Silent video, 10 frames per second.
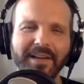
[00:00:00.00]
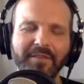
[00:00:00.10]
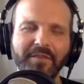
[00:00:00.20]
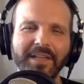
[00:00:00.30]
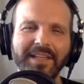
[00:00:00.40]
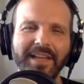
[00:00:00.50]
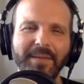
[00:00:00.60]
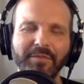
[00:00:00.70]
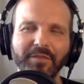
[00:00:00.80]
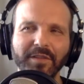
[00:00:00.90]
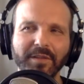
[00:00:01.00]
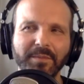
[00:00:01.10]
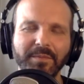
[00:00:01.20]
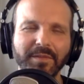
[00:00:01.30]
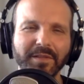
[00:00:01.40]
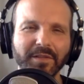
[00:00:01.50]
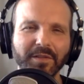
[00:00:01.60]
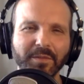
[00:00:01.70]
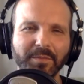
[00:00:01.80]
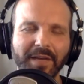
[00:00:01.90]
funny name for the
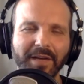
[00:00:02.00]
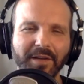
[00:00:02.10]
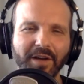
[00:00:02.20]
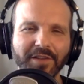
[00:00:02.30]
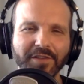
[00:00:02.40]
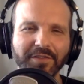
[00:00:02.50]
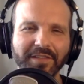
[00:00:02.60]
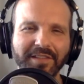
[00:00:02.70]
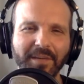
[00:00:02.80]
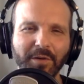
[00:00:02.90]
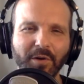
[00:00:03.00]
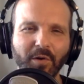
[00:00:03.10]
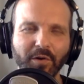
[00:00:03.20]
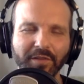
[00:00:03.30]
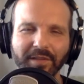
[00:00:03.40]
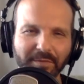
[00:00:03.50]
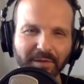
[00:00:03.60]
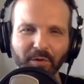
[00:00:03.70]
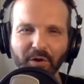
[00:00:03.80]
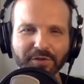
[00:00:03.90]
little kind of concert that they recorded,
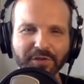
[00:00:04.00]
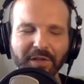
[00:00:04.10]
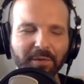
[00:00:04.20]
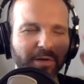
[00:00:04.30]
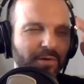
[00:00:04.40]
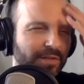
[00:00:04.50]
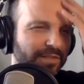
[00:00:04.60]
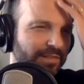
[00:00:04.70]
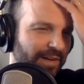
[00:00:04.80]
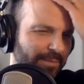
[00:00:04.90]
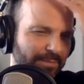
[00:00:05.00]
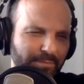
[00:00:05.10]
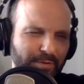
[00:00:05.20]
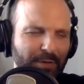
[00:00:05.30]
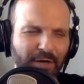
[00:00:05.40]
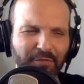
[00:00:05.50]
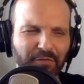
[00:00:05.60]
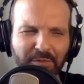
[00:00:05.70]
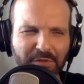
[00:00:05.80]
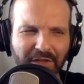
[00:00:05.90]
the rehearsal they recorded, preparing for
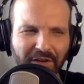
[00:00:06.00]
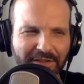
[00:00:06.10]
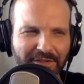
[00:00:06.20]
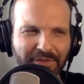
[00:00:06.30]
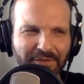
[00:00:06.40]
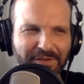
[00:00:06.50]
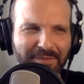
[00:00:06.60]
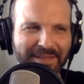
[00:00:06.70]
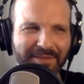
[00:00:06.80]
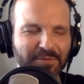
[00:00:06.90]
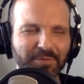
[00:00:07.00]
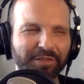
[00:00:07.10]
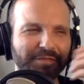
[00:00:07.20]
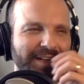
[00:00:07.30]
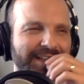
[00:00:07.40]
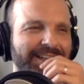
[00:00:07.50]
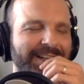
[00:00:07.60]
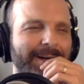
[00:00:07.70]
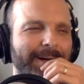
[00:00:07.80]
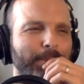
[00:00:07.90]
music concerts or something. It was really funny.
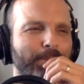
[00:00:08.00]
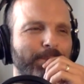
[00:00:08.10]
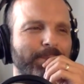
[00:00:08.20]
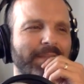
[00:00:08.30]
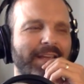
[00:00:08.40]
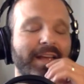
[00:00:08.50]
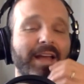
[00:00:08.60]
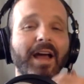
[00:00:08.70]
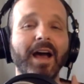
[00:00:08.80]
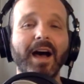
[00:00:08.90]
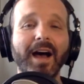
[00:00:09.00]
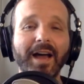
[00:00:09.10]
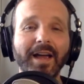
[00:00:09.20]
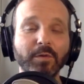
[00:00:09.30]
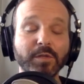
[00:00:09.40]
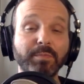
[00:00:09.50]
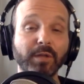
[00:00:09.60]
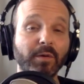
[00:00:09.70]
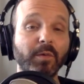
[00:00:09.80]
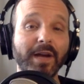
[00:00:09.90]
I was
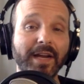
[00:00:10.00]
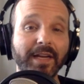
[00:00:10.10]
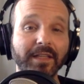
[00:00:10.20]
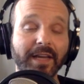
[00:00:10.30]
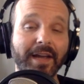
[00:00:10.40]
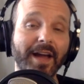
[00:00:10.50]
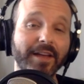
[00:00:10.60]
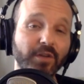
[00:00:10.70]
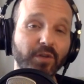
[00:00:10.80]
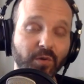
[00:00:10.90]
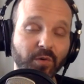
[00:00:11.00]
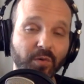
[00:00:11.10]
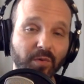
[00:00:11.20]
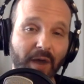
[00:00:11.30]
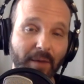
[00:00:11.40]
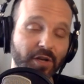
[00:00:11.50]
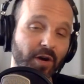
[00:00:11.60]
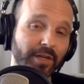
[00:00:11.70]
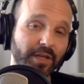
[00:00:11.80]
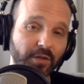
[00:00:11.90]
blown away. Like I knew, I was
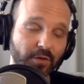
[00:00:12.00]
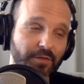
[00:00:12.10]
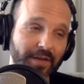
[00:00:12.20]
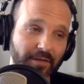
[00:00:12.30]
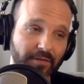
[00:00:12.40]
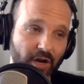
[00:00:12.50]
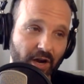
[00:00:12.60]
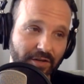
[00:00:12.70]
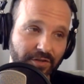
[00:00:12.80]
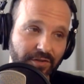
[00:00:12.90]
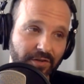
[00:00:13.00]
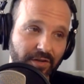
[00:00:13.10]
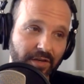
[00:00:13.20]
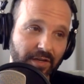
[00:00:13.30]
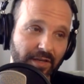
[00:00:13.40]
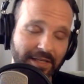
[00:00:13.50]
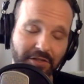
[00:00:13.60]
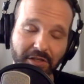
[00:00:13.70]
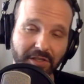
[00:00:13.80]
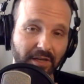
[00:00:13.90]
already a huge fan of Josh. He's
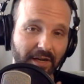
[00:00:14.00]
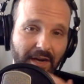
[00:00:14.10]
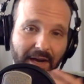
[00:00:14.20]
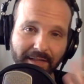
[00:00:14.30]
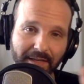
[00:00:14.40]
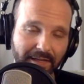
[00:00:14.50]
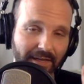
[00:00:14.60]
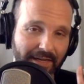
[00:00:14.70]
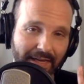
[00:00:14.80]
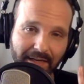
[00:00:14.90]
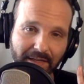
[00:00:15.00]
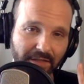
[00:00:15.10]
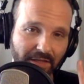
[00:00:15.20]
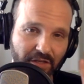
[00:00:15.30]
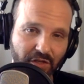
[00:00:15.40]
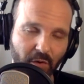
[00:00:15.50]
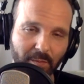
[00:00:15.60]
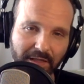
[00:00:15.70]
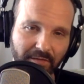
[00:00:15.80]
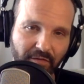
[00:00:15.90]
just a guy that, again, has done so
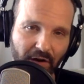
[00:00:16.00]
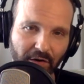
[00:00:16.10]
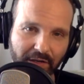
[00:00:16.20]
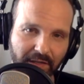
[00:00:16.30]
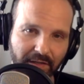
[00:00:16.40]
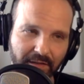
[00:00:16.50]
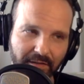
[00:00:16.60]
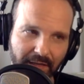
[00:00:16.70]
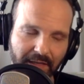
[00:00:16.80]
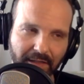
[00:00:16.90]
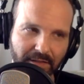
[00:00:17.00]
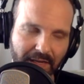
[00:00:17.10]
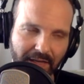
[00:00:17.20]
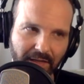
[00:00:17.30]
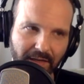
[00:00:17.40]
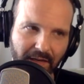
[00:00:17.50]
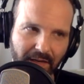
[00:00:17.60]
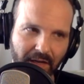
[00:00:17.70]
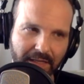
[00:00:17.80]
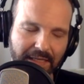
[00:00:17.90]
many varied things and
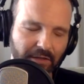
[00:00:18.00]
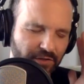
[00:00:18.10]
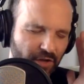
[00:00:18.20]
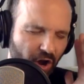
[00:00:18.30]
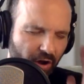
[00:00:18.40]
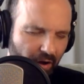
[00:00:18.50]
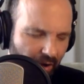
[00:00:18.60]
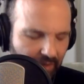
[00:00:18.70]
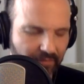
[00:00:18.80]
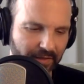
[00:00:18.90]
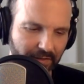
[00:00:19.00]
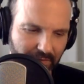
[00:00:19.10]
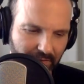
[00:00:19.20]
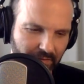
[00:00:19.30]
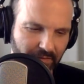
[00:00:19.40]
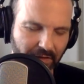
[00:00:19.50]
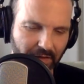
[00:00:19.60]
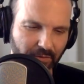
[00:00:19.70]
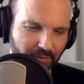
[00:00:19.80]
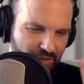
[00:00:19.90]
kills all of it, you
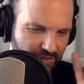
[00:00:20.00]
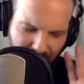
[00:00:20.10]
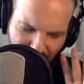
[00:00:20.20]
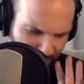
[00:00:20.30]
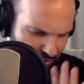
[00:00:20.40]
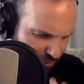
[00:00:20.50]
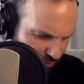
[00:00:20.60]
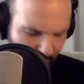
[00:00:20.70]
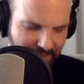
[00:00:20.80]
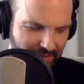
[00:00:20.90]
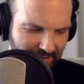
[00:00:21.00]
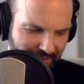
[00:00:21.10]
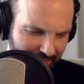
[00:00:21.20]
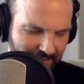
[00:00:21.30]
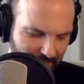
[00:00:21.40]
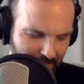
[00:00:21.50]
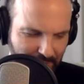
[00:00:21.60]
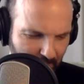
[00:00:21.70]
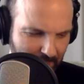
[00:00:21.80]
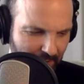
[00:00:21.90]
know, just destroys it like in the
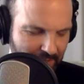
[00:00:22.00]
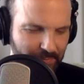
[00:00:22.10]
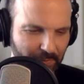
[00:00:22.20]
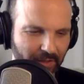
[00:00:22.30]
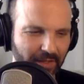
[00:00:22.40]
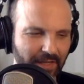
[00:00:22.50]
best way possible.